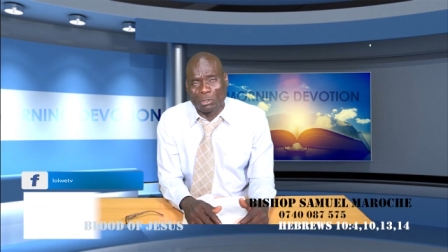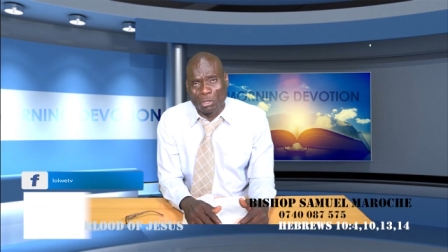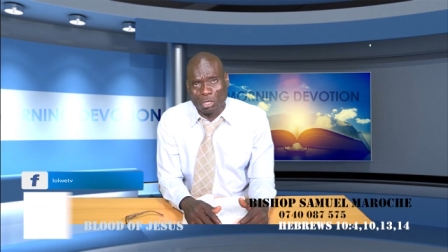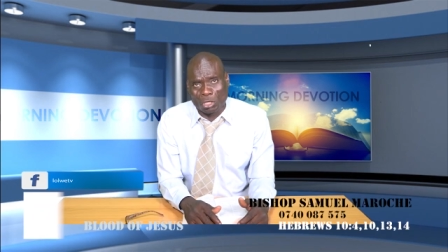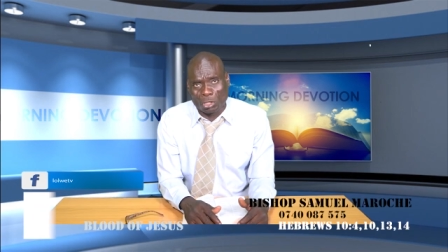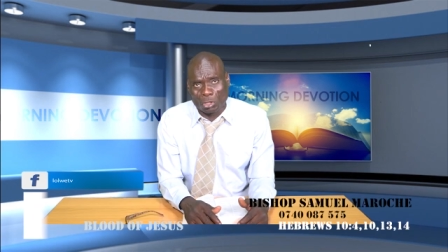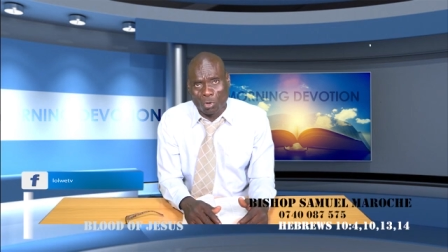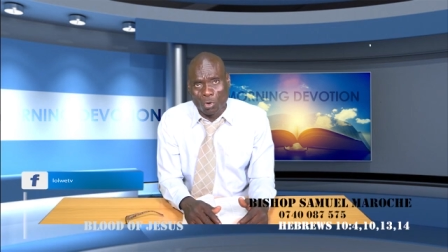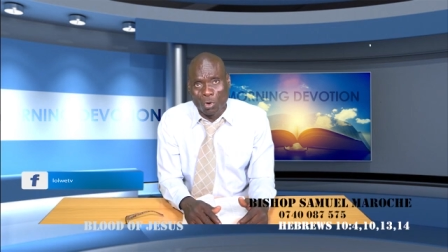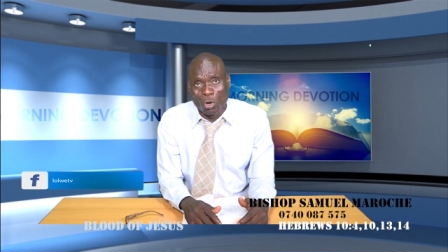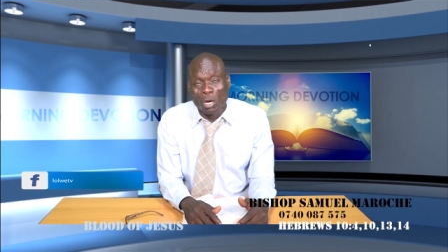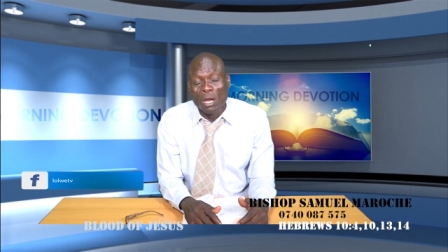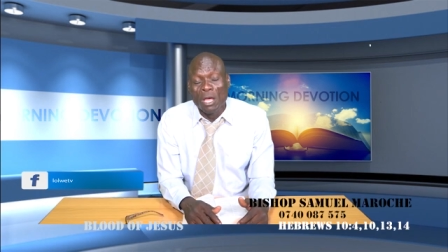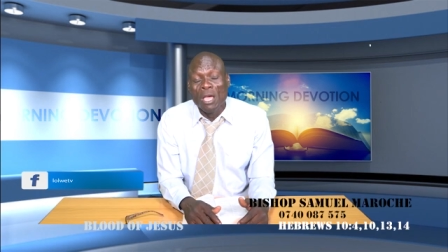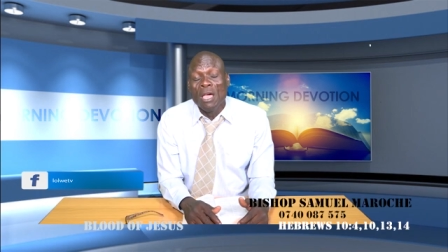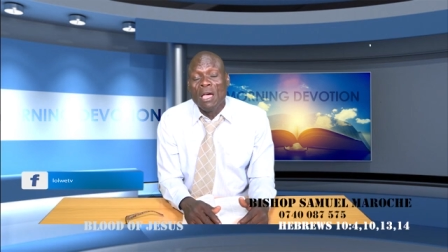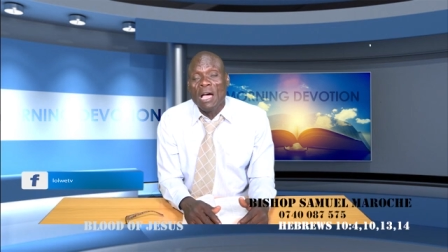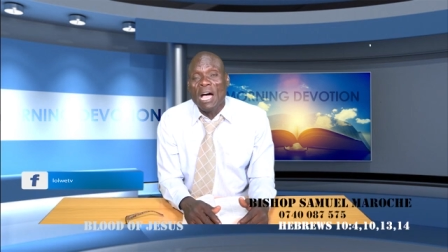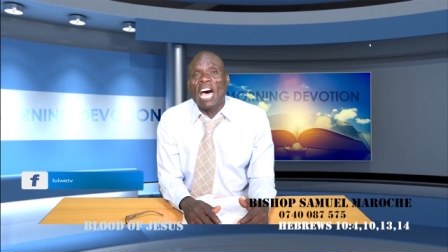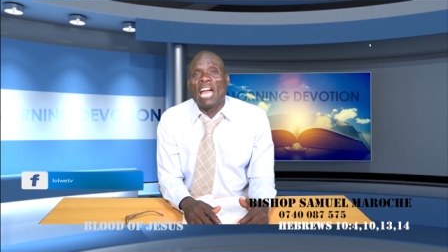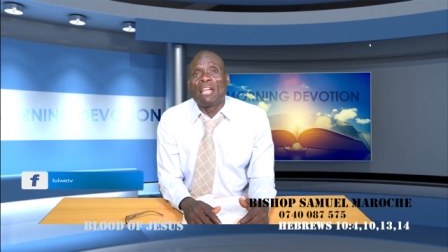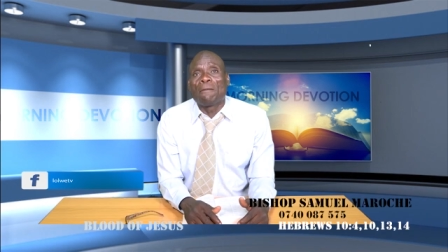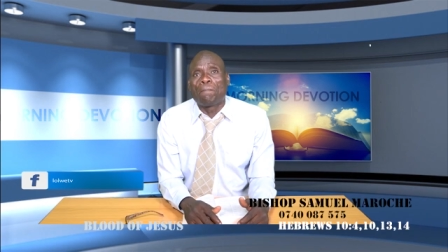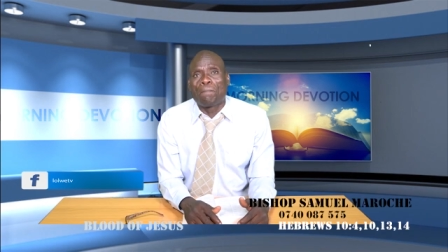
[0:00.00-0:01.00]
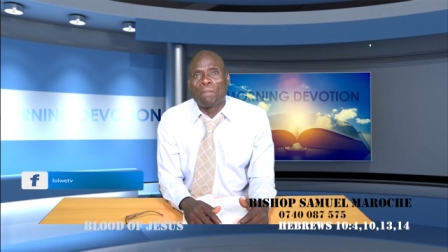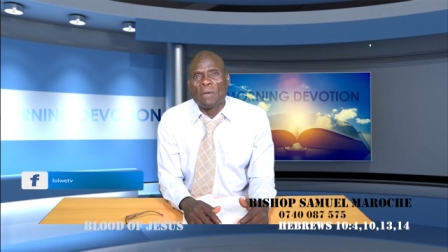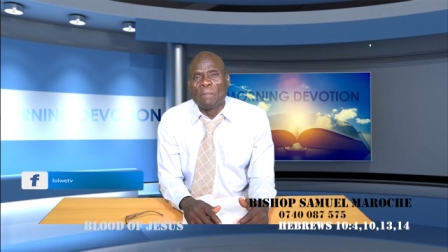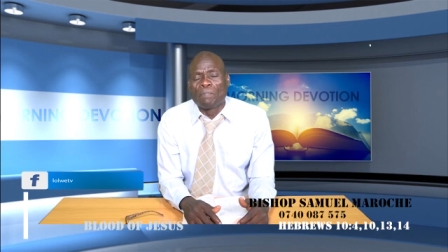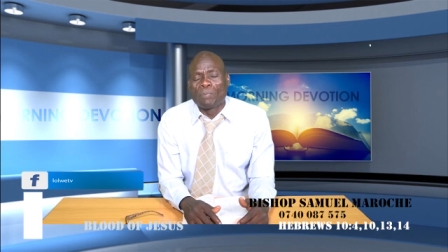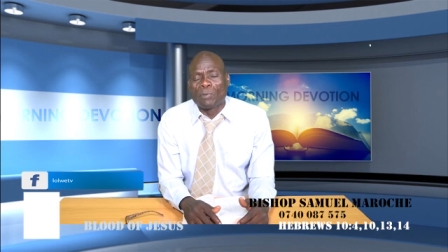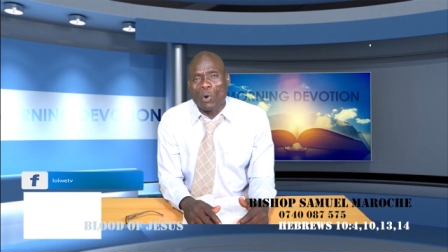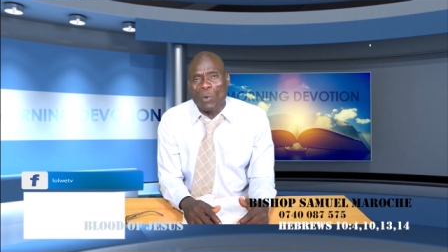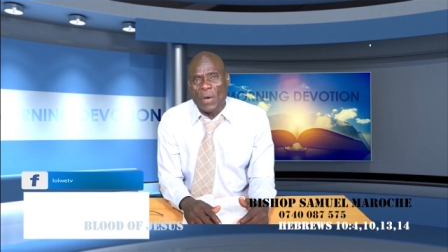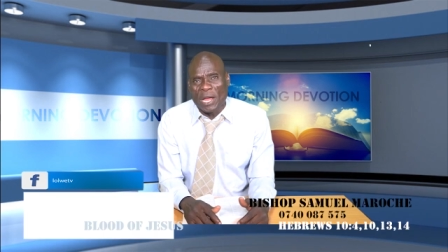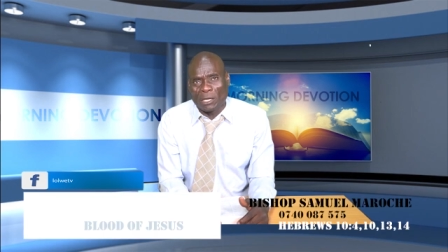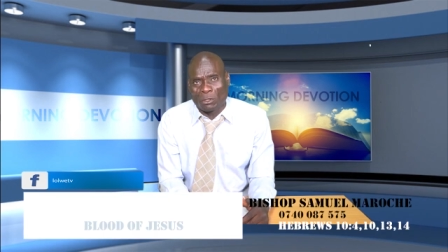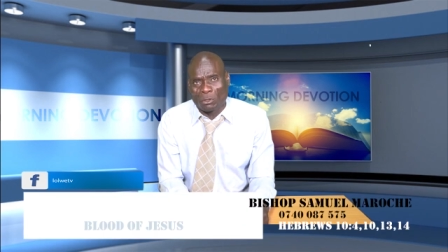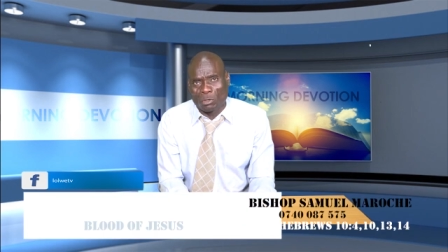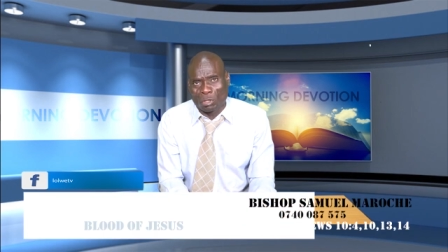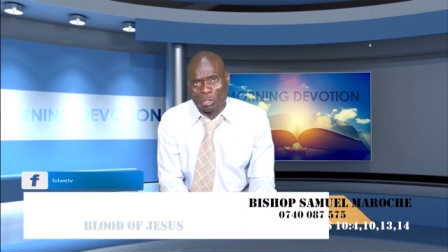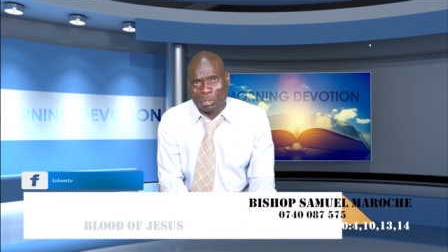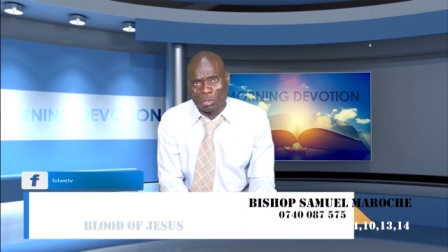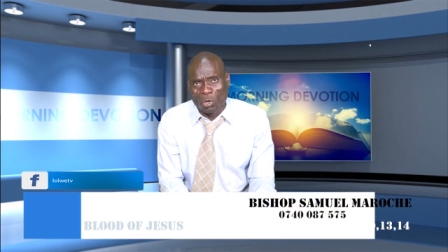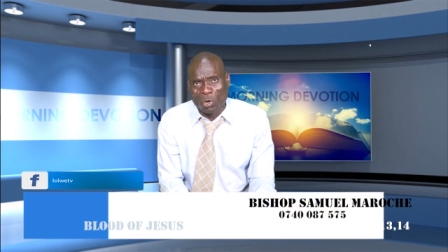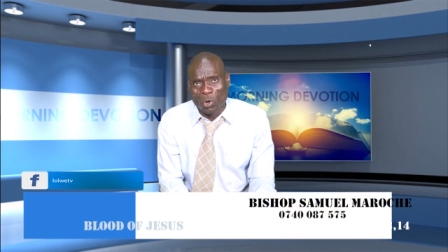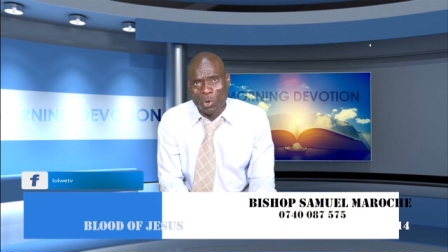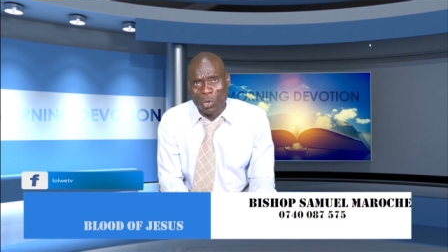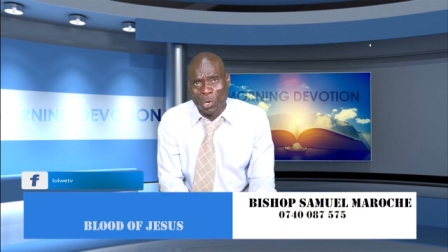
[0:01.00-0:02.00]
to school and people went to
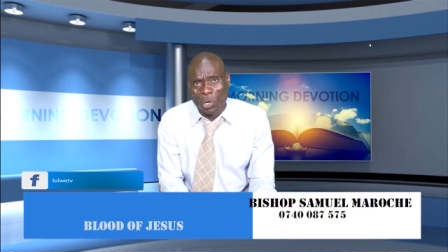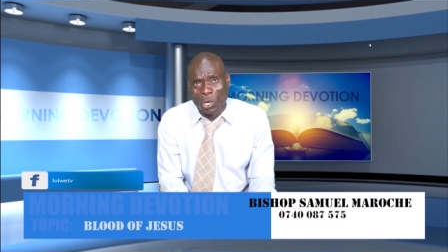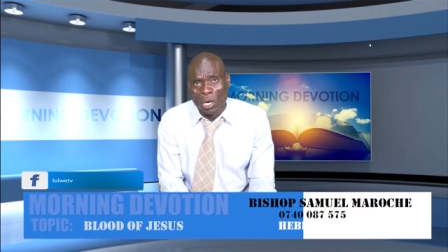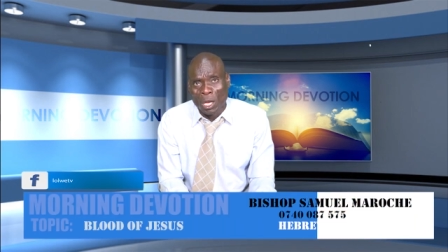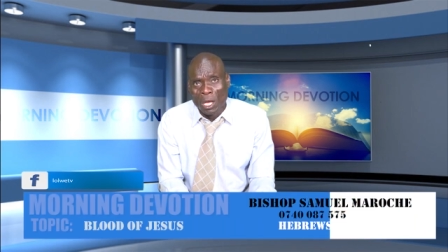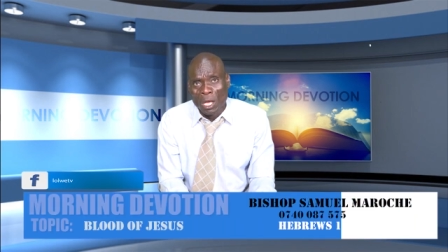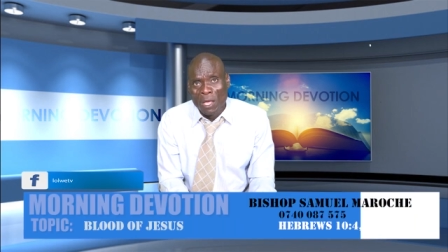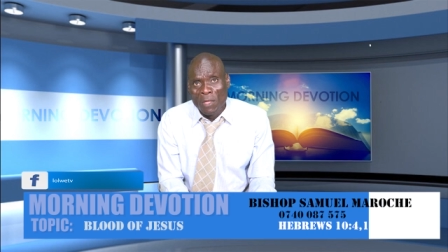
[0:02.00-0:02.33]
school.